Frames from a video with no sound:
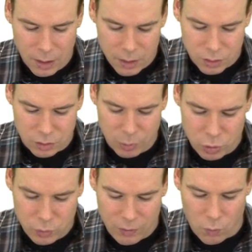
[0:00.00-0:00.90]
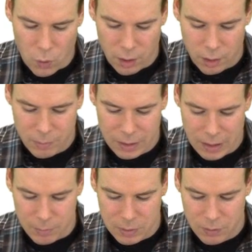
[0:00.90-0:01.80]
So suppose we have water being
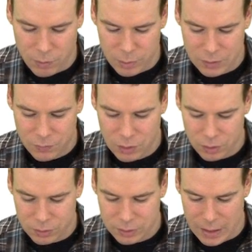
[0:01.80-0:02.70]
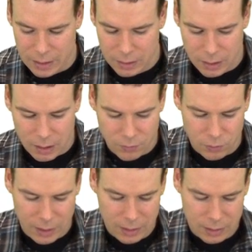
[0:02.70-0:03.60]
emptied from a spherical tank of
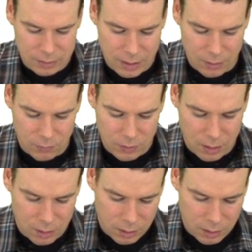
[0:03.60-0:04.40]
radius 10 feet.